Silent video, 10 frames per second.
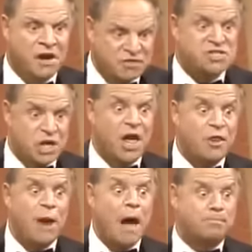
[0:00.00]
If there's
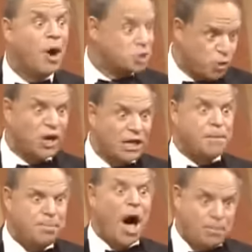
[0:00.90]
another outburst, we're gonna
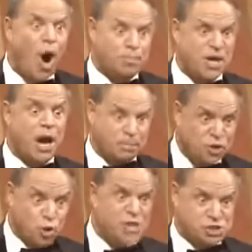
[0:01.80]
let Bob Hope get up
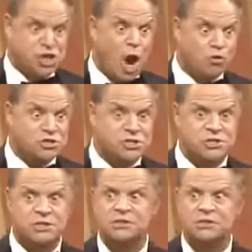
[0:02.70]
and do his jokes.